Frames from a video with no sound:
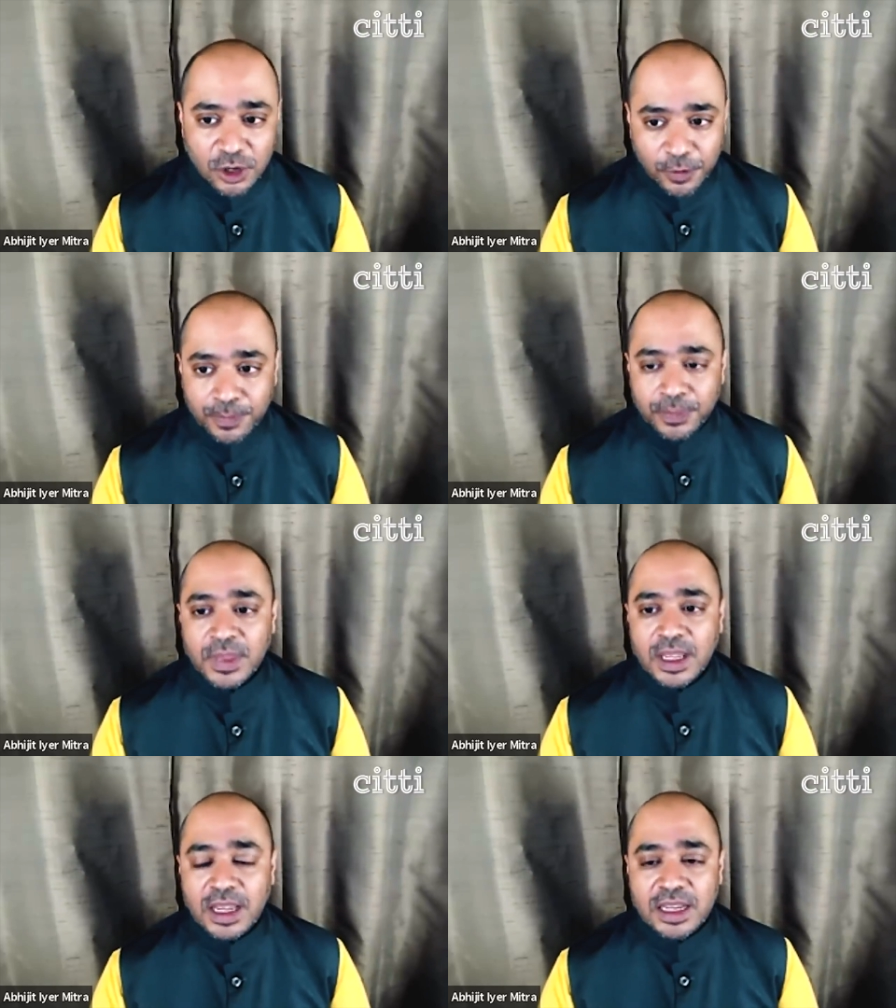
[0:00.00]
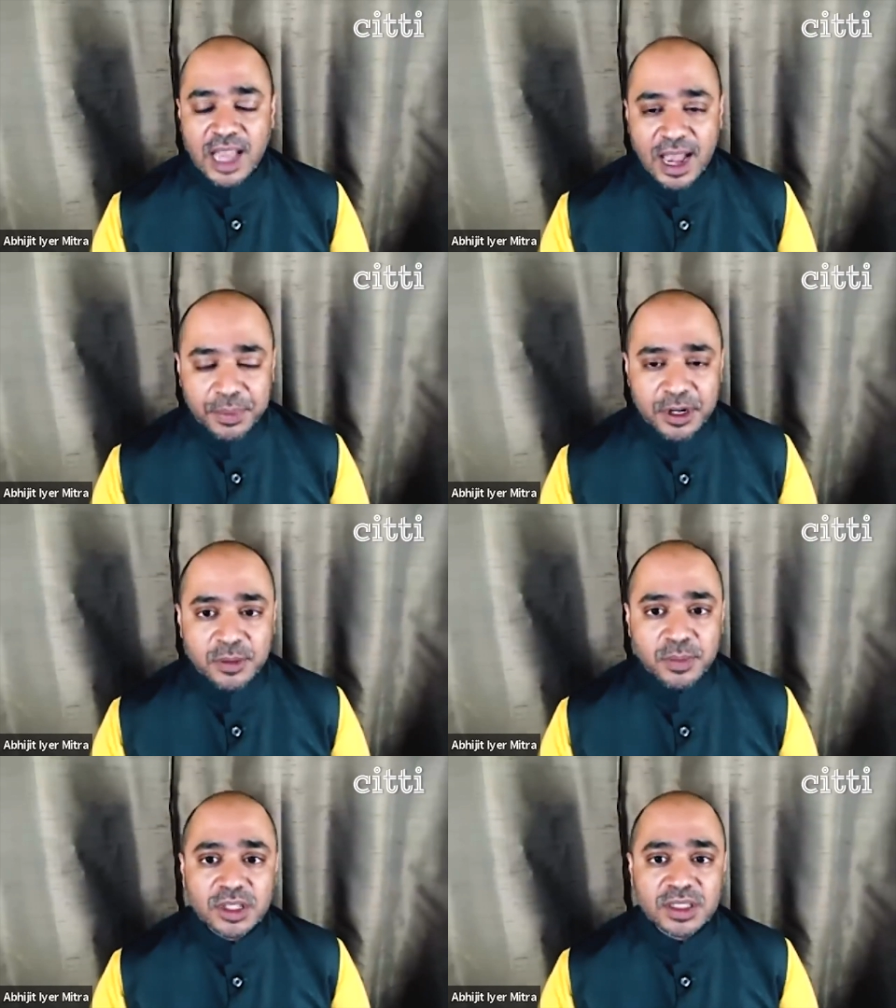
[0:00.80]
No, it
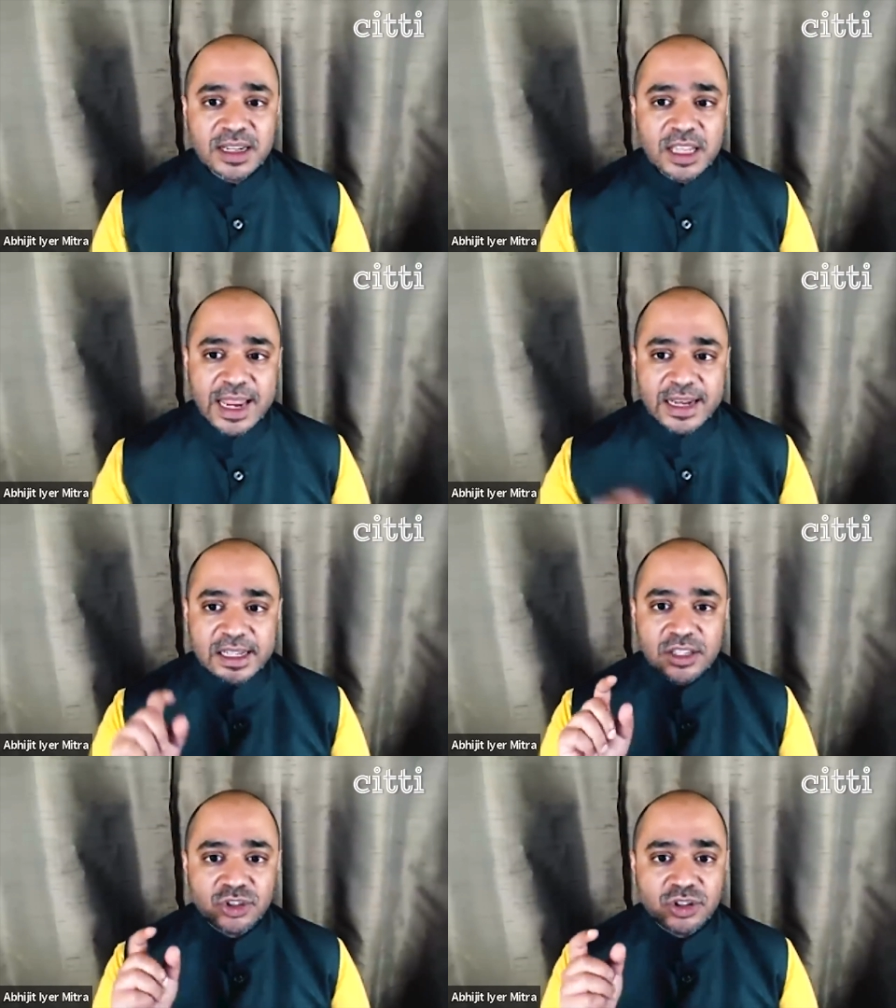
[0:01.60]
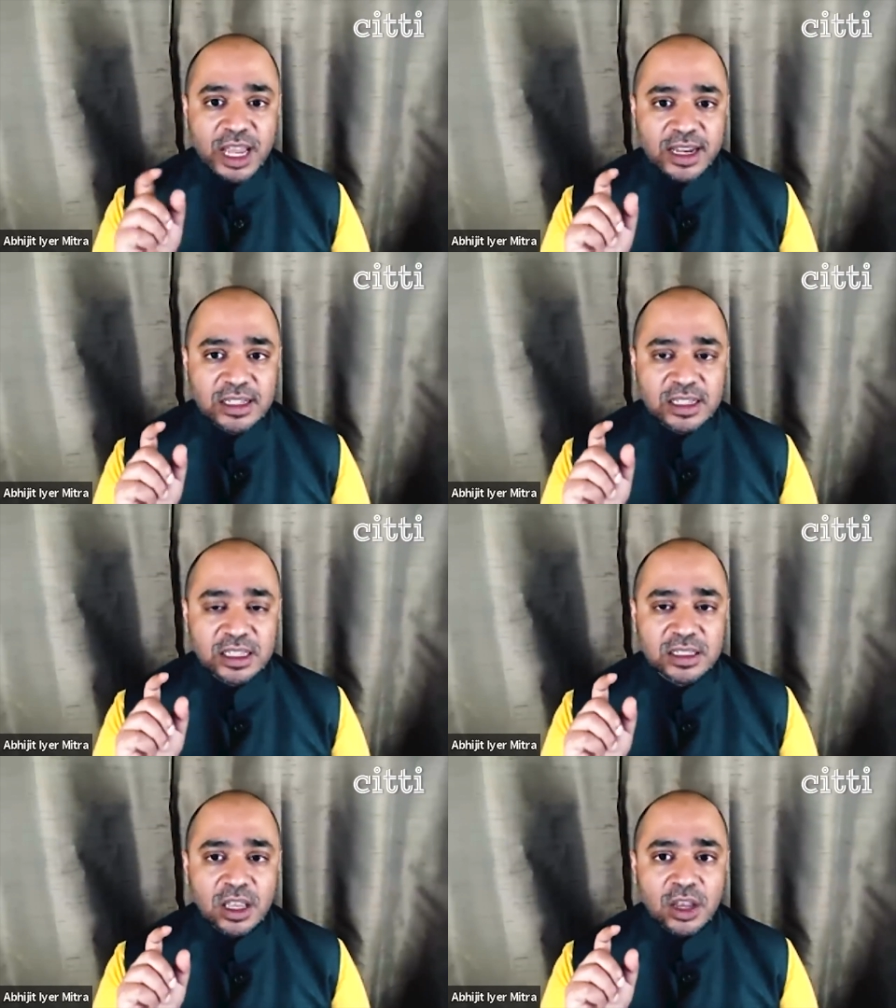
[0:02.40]
happened because that 80s to
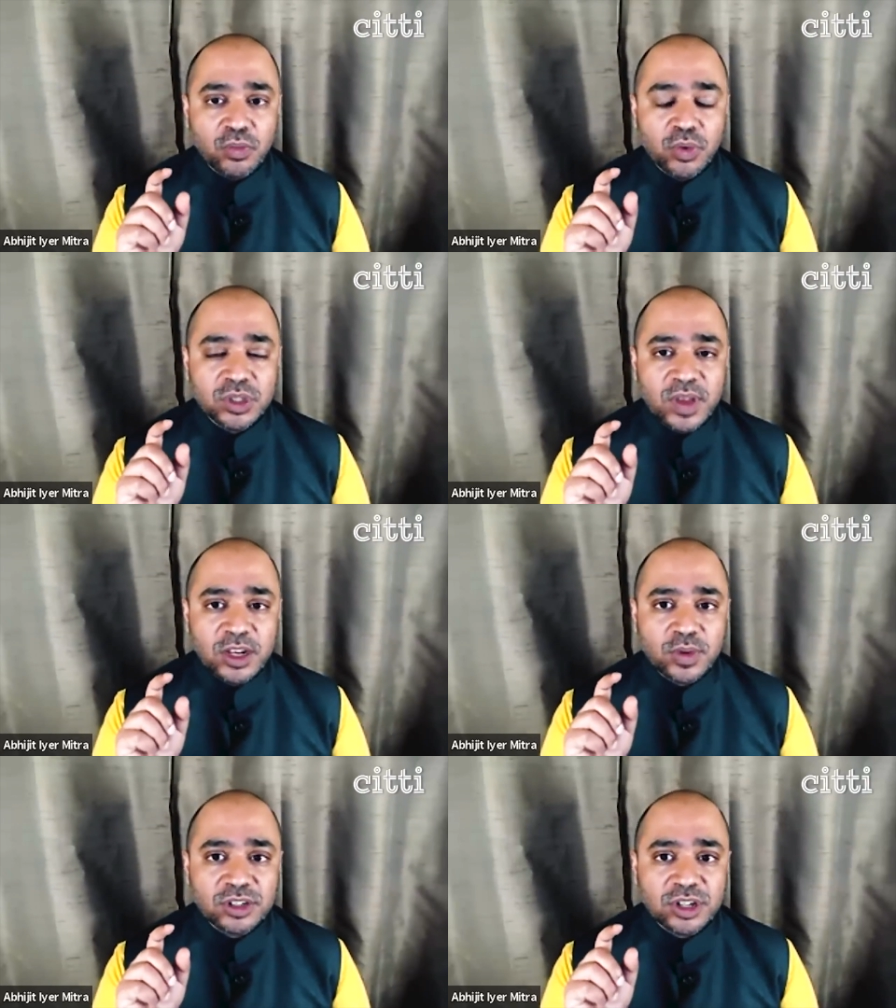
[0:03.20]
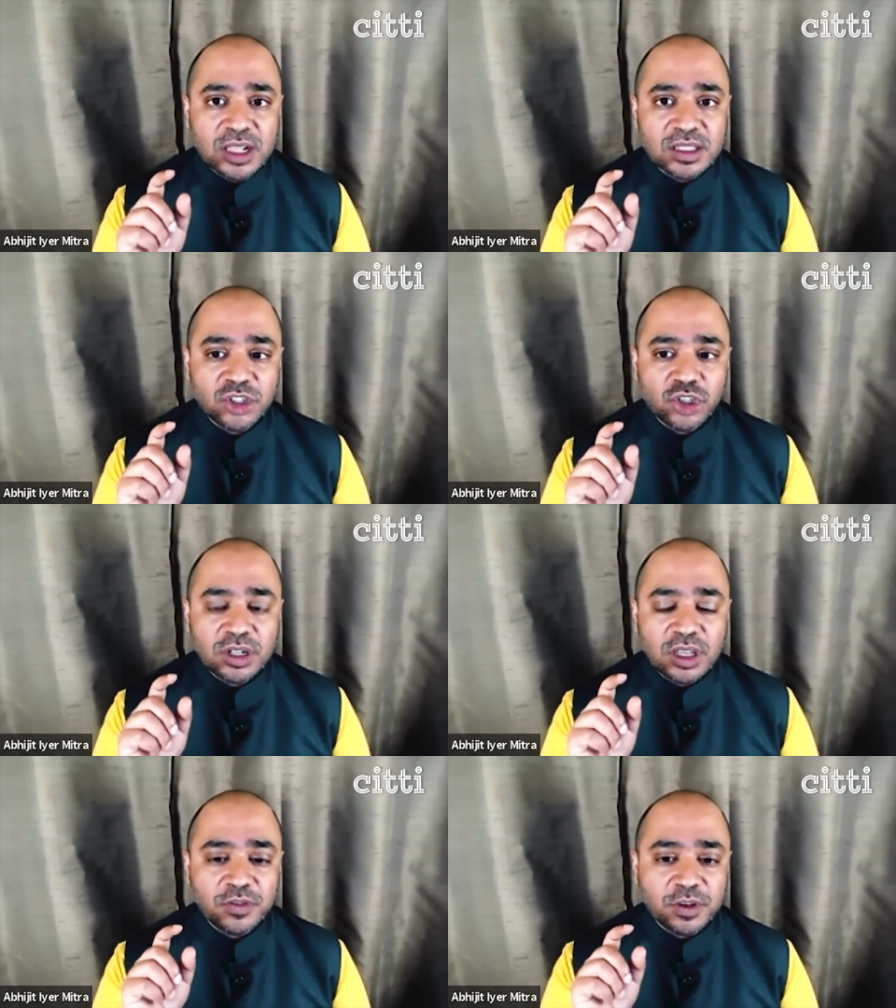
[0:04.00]
90s was when you were
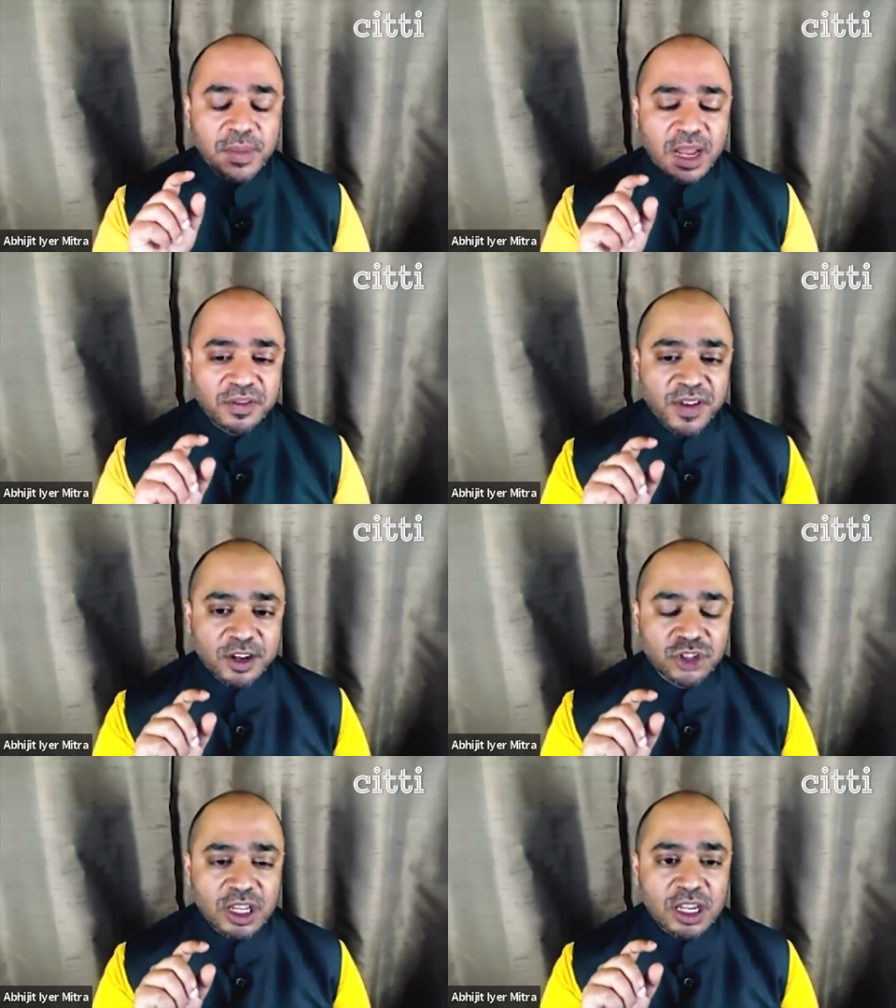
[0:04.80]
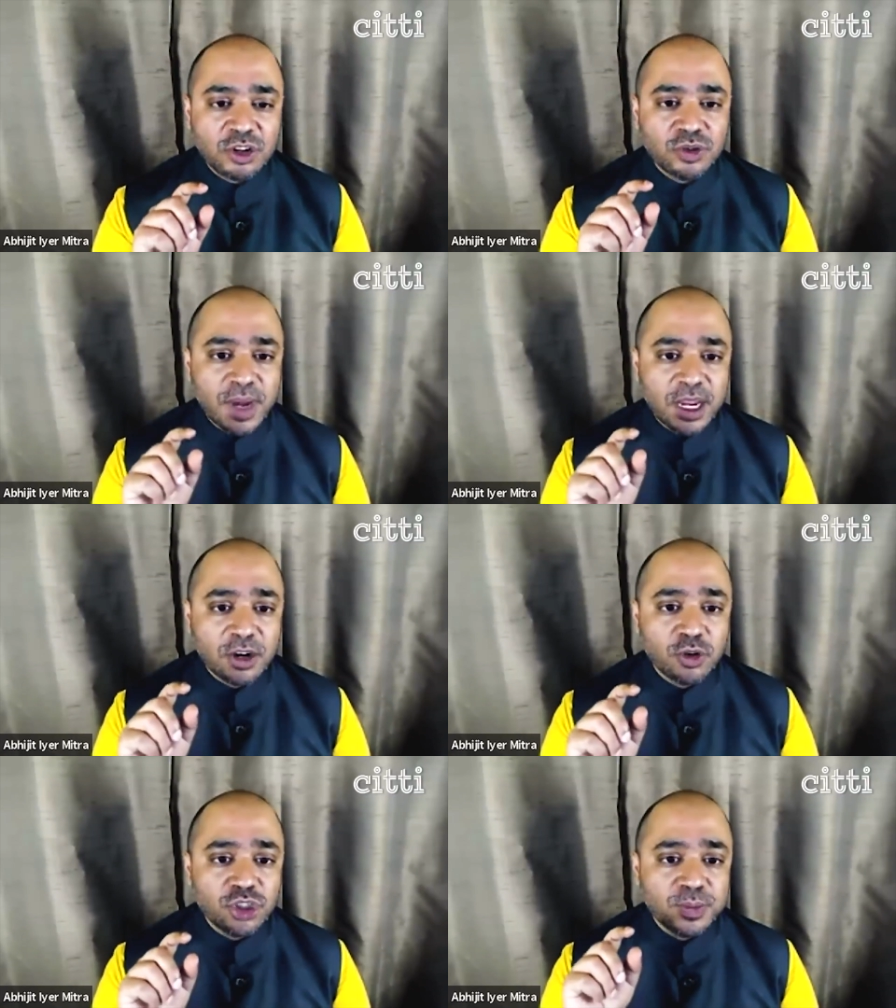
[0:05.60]
transitioning from manufacturing into
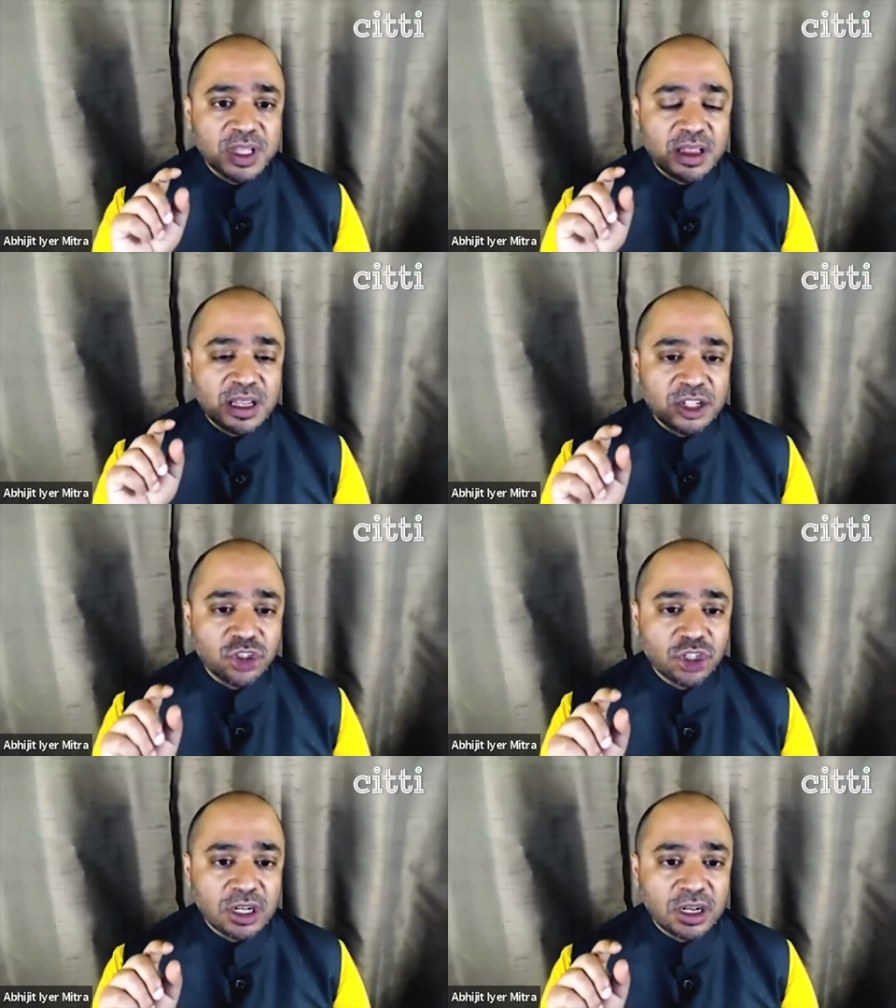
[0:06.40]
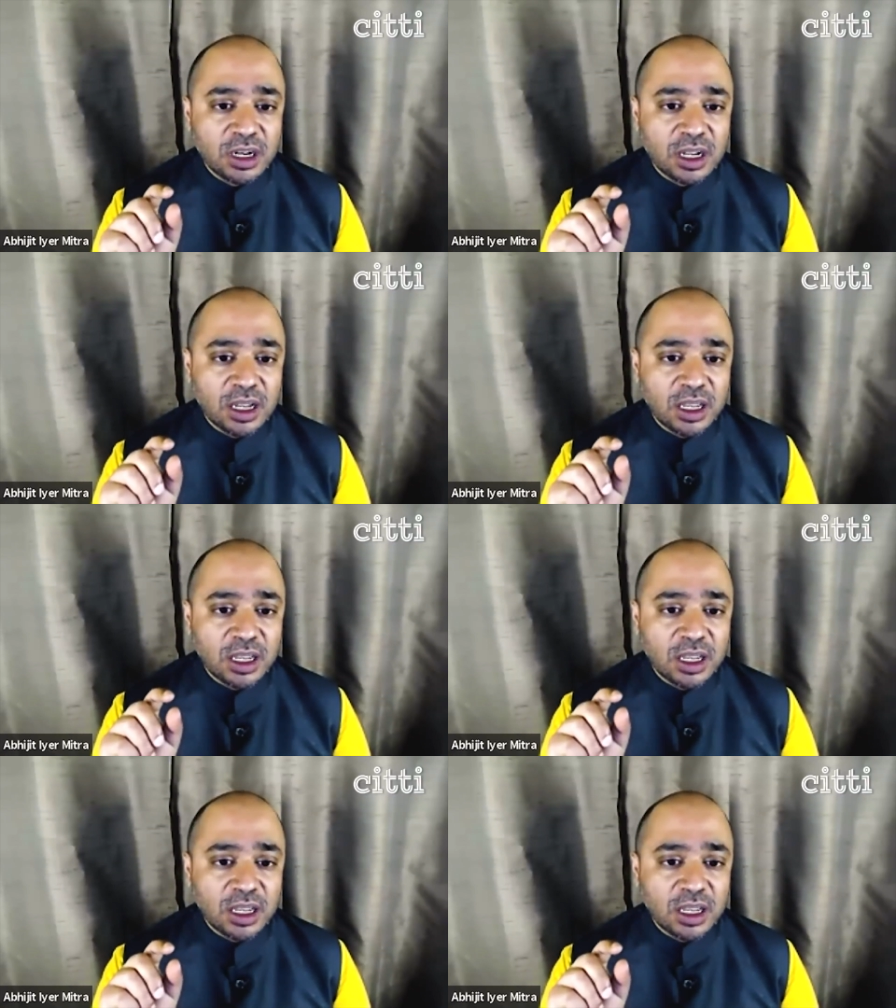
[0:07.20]
microchips and the digital uh,